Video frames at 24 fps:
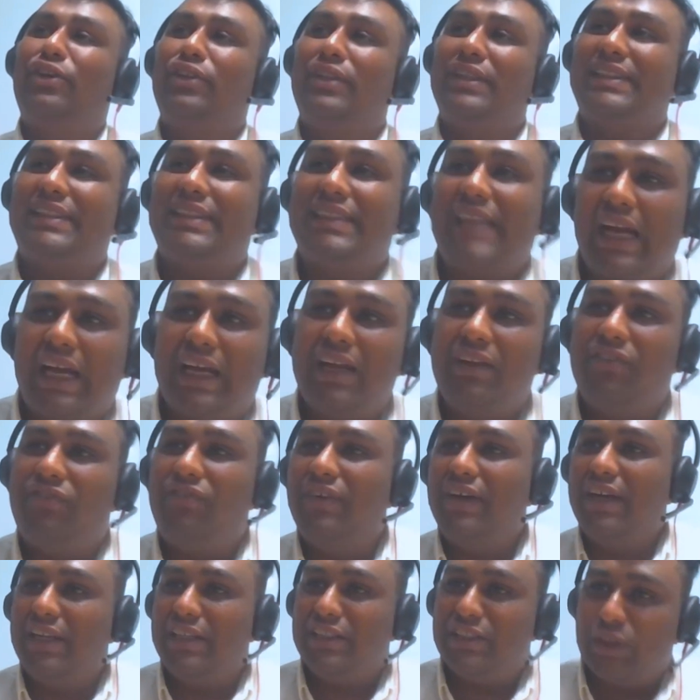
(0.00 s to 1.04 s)

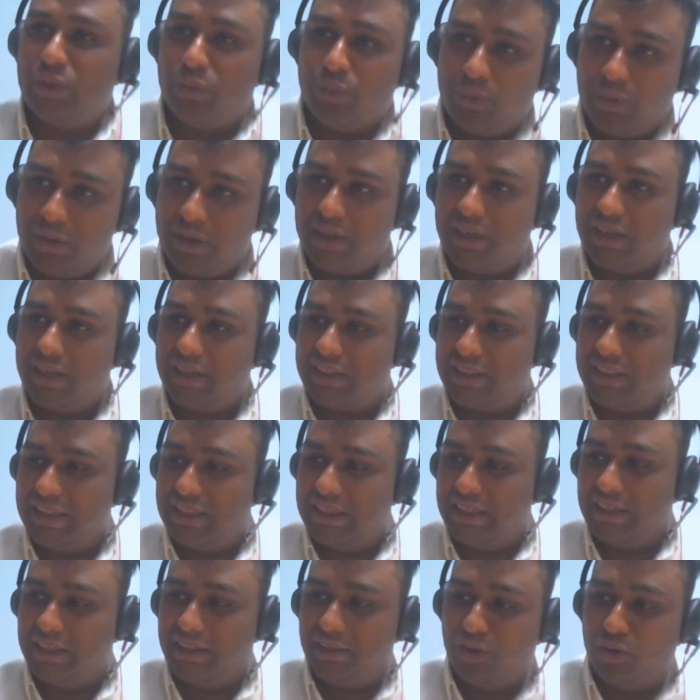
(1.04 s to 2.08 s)
sacrifice, the work,
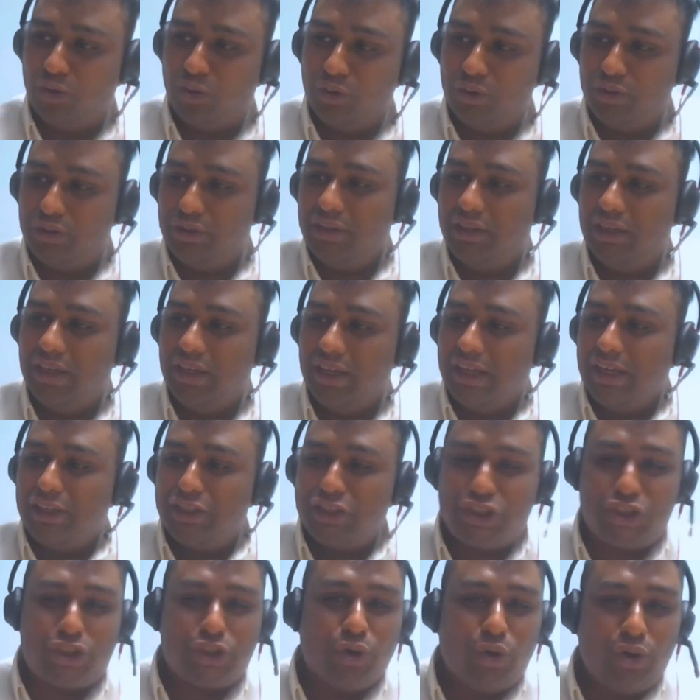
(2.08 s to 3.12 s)
the whole
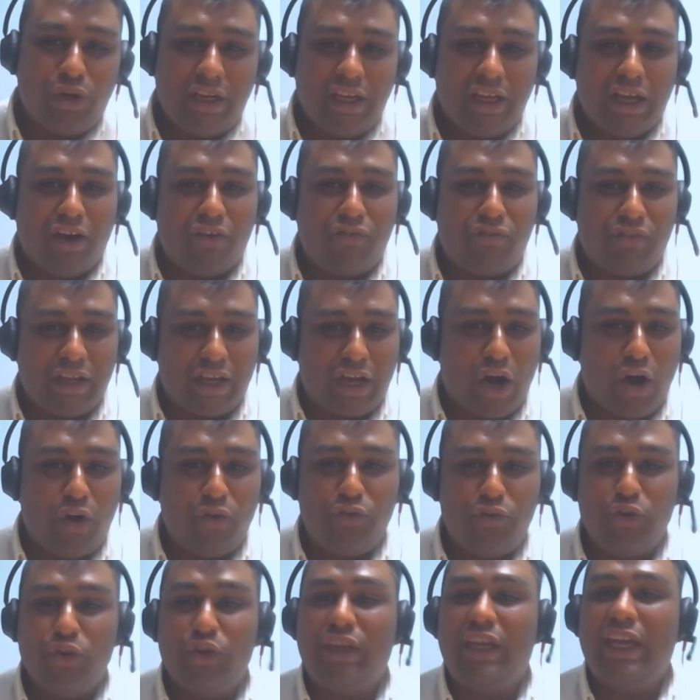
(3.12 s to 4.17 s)
story of like how
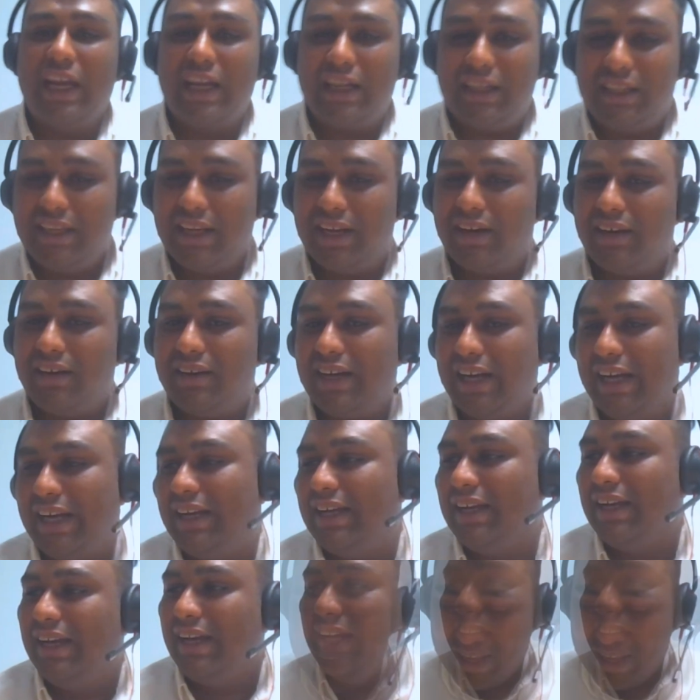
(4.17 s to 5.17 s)
you get there, right?